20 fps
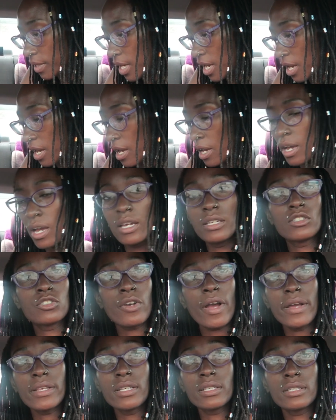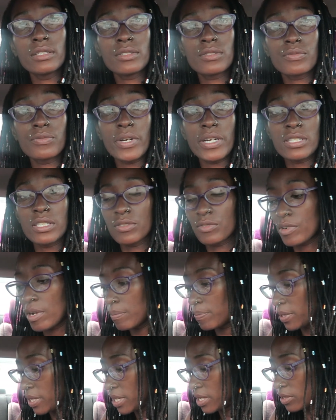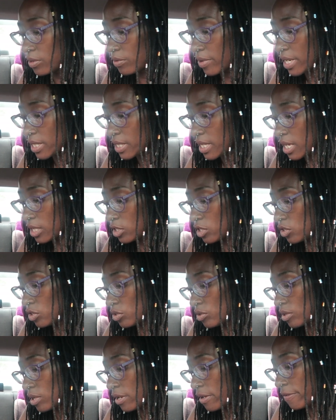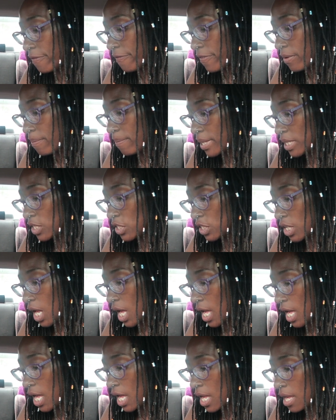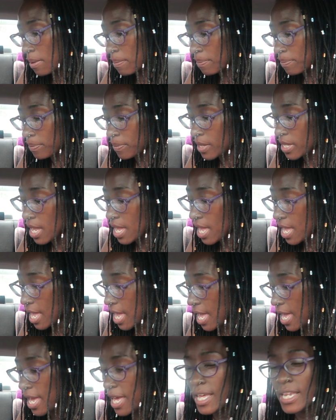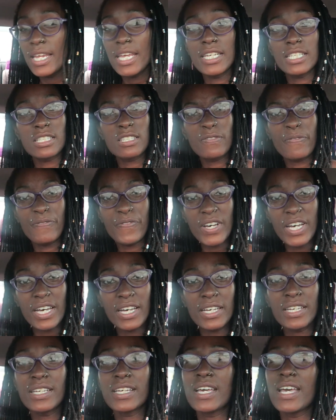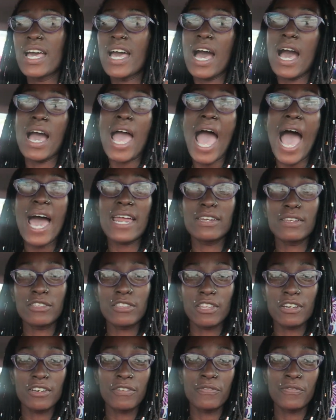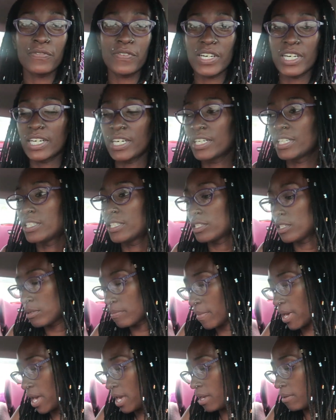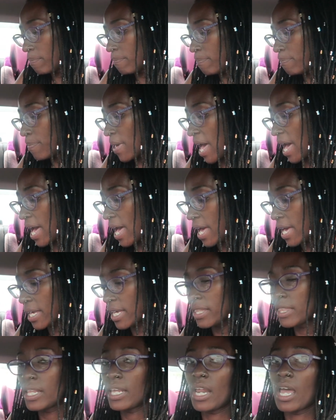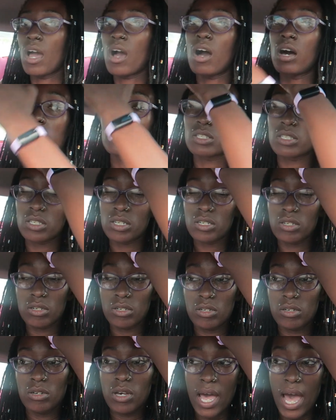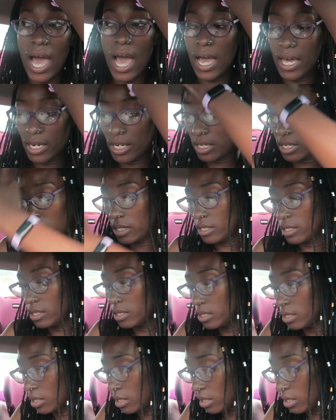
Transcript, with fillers: Yeah, I tried this restaurant place right down the street from my job, and it's pho. I added the pho to my bag, and then I also added,